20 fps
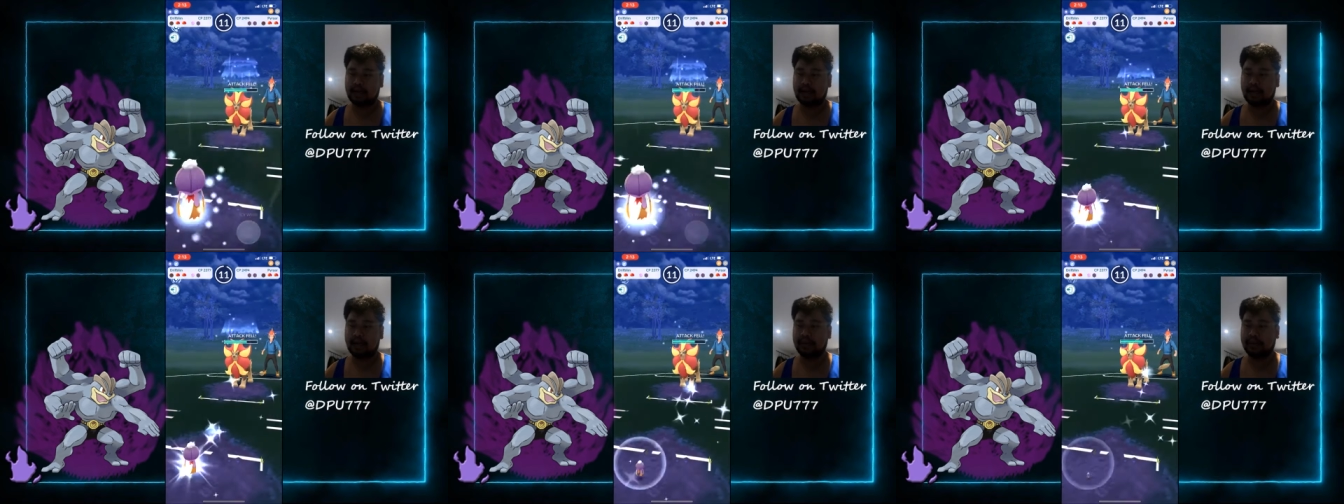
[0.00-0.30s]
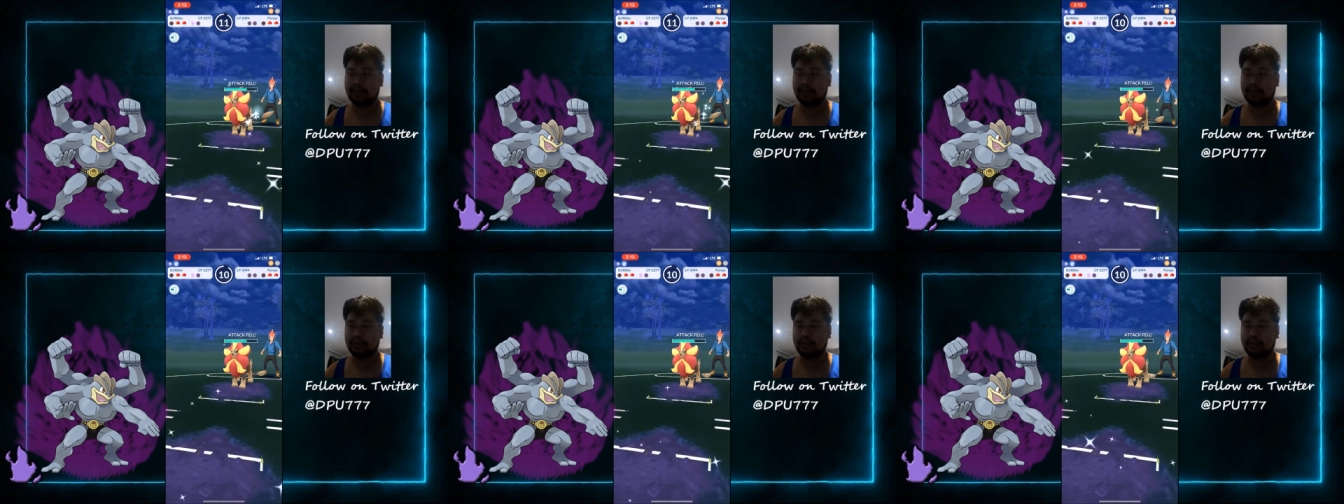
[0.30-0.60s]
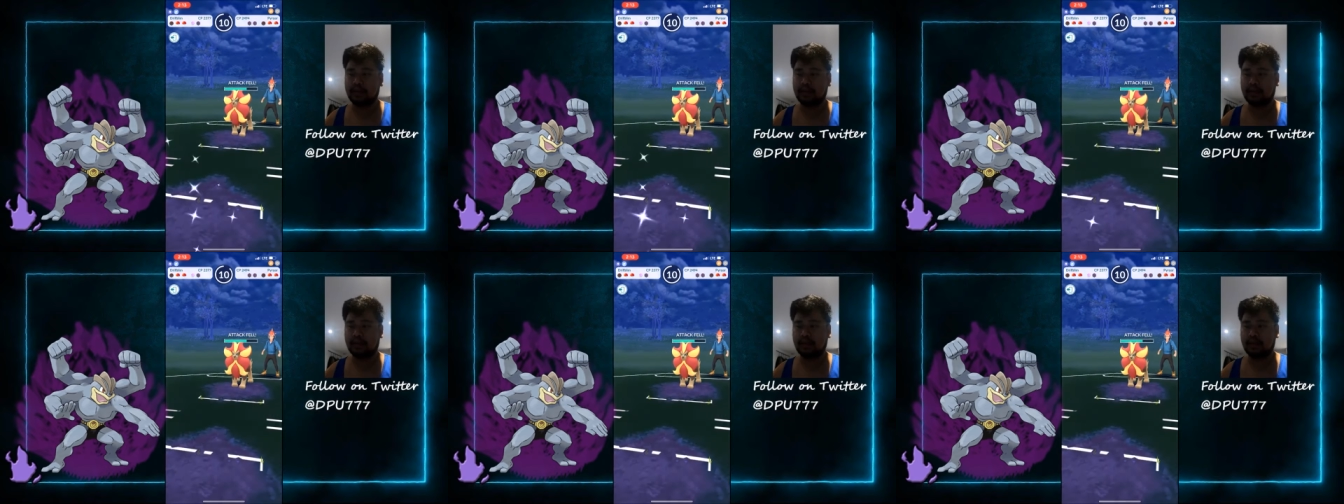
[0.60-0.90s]
Icy
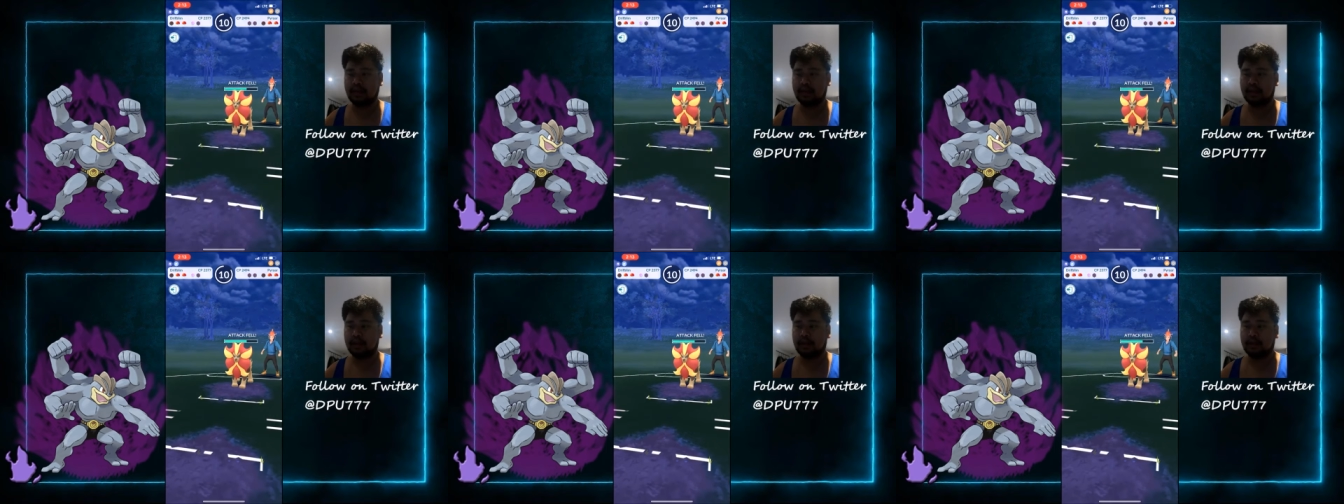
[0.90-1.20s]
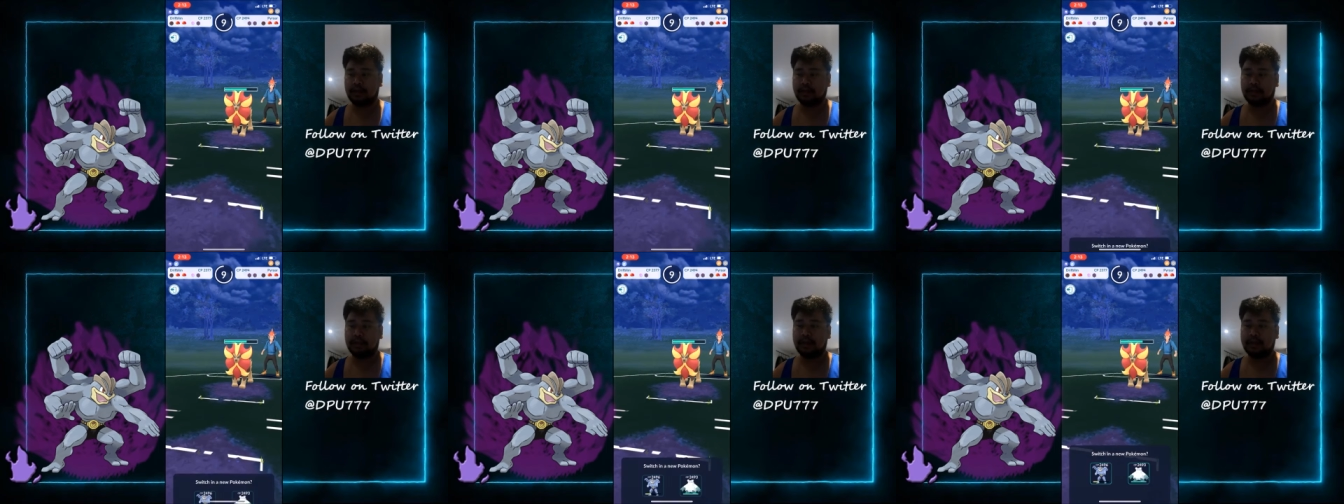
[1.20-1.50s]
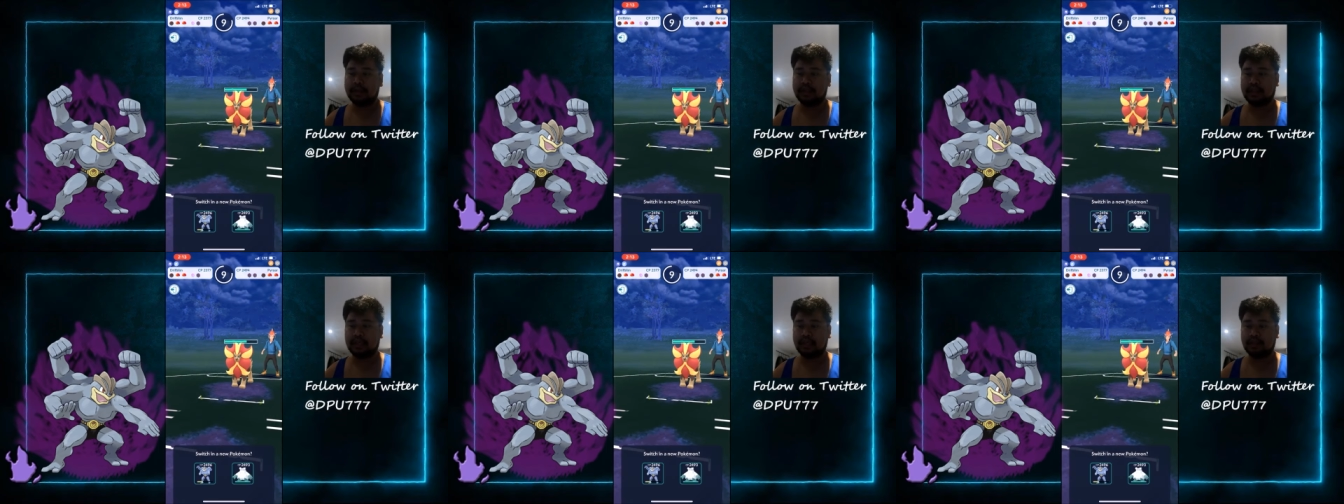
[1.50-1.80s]
Wind,
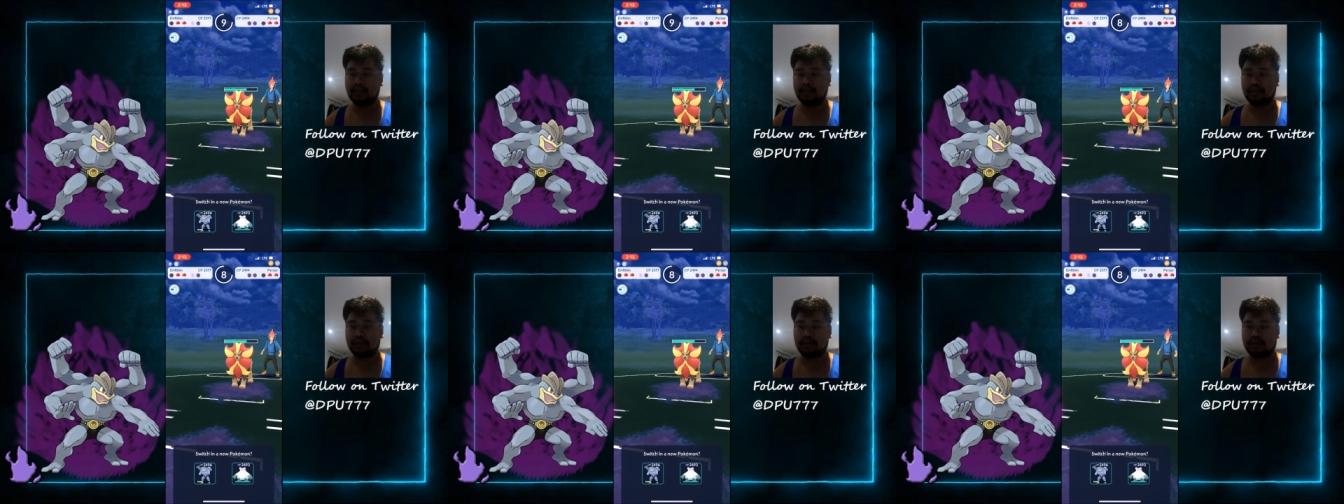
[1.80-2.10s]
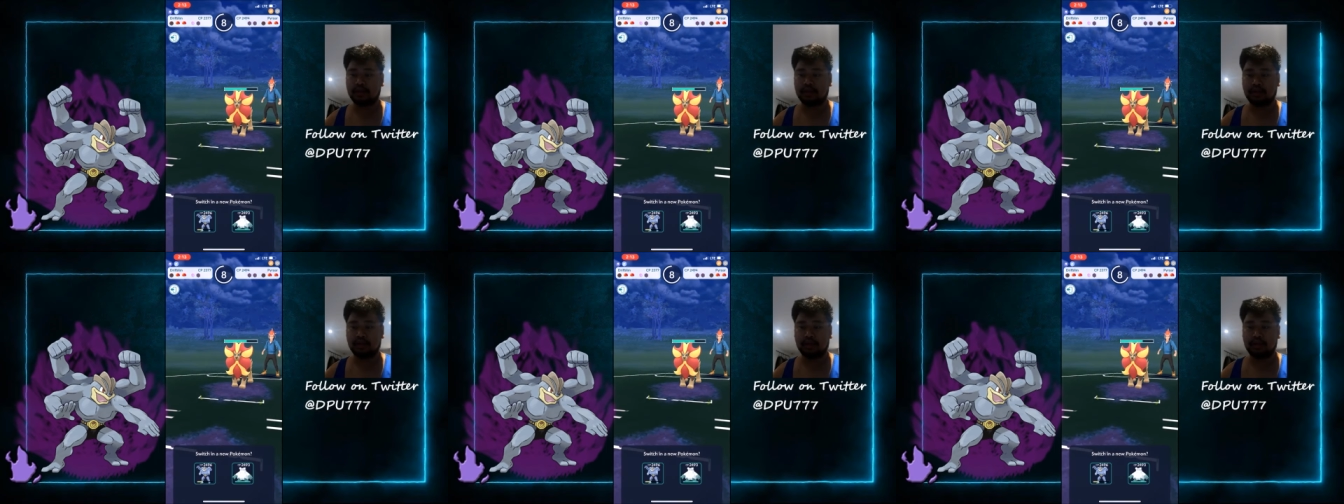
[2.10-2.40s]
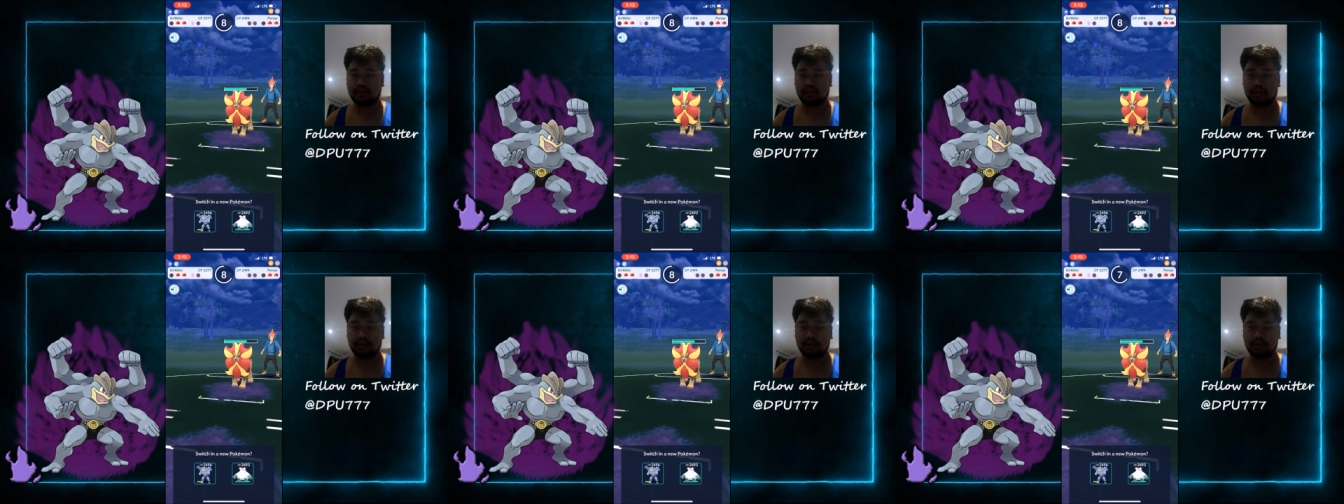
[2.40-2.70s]
but they
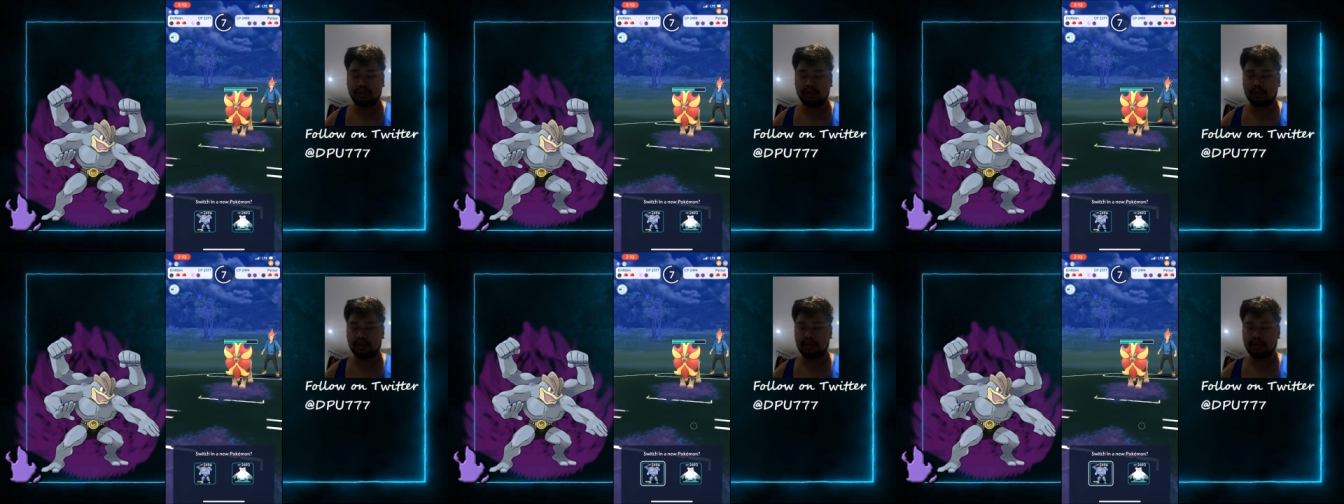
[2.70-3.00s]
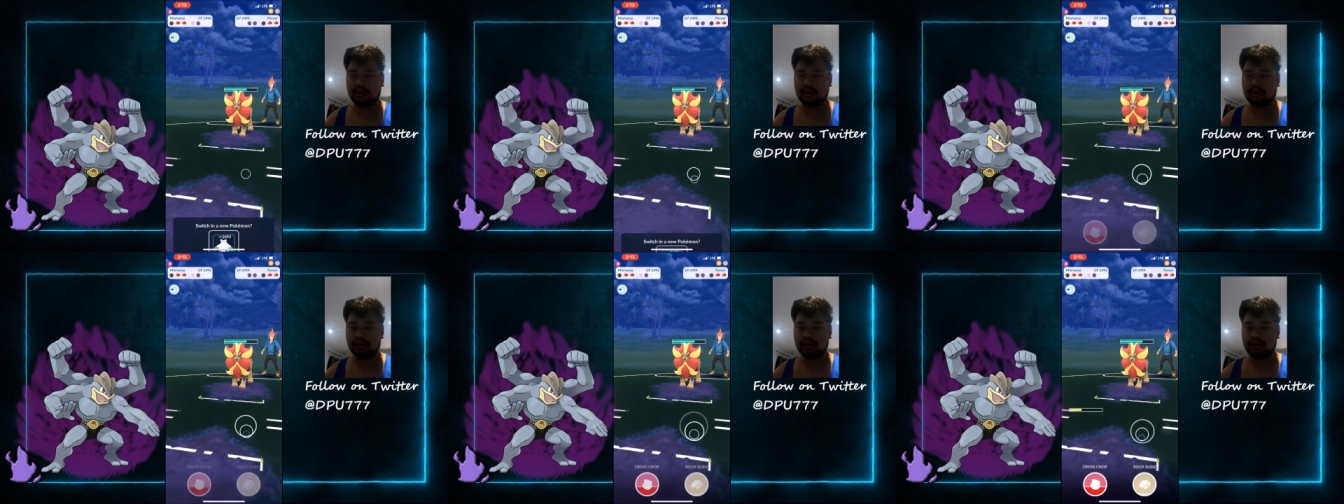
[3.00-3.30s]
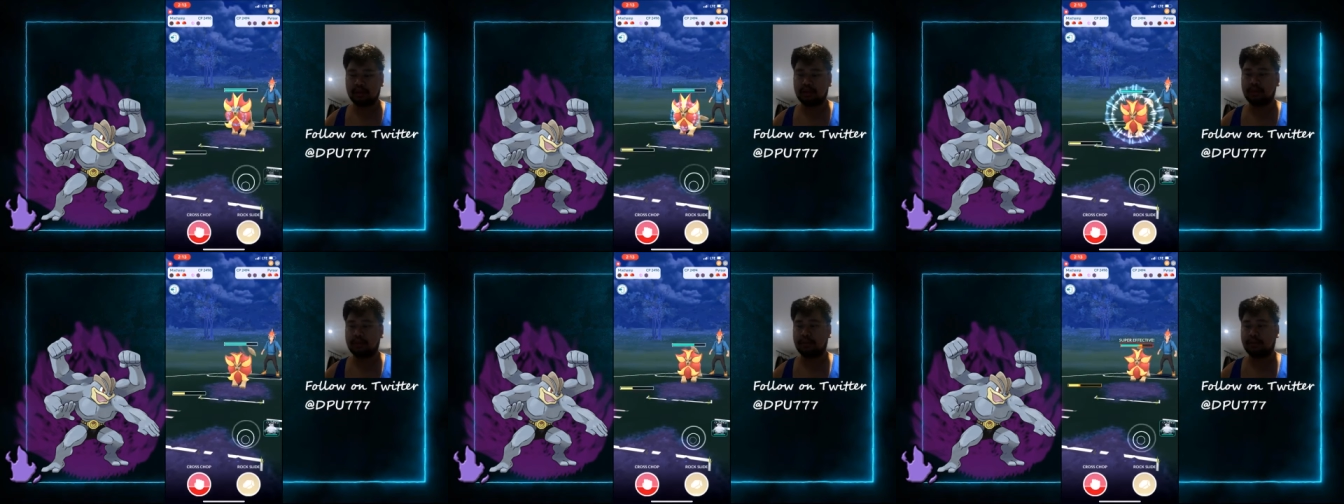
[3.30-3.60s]
do shield, so
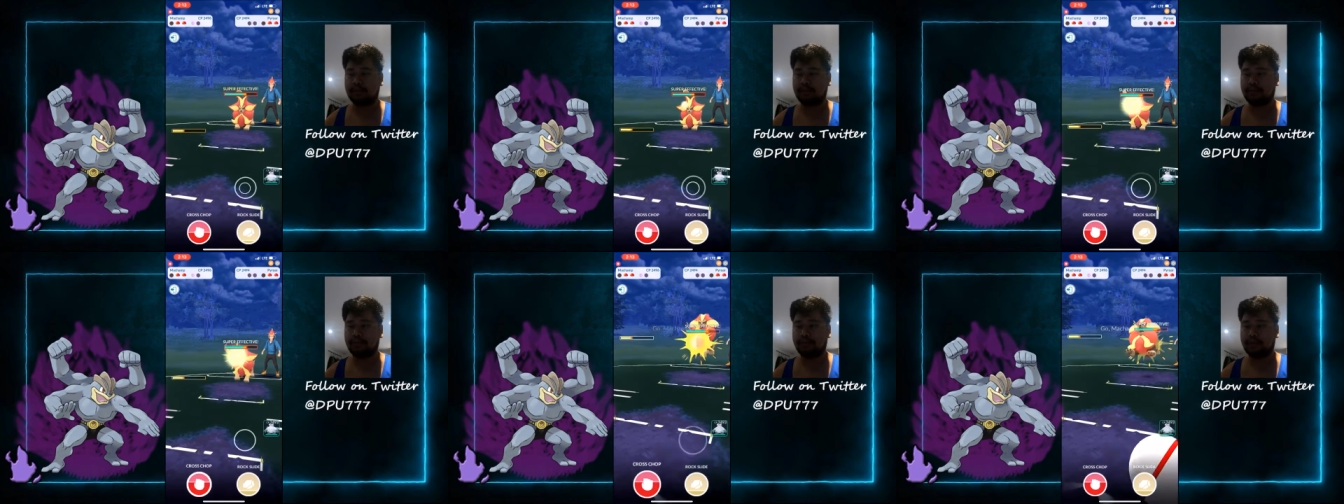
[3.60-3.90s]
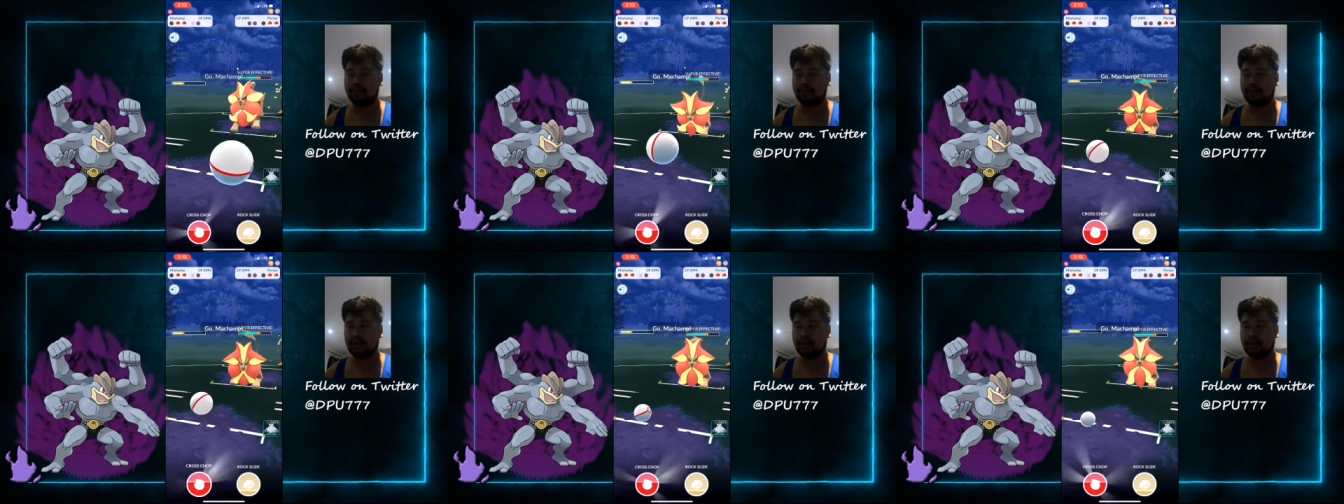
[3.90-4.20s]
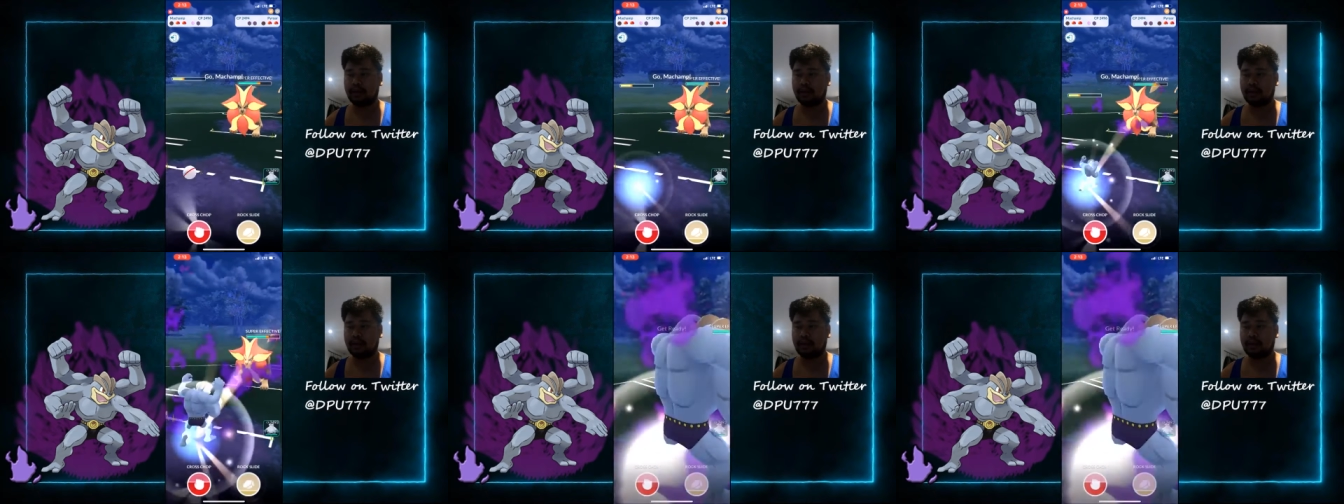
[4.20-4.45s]
this is perfect for me.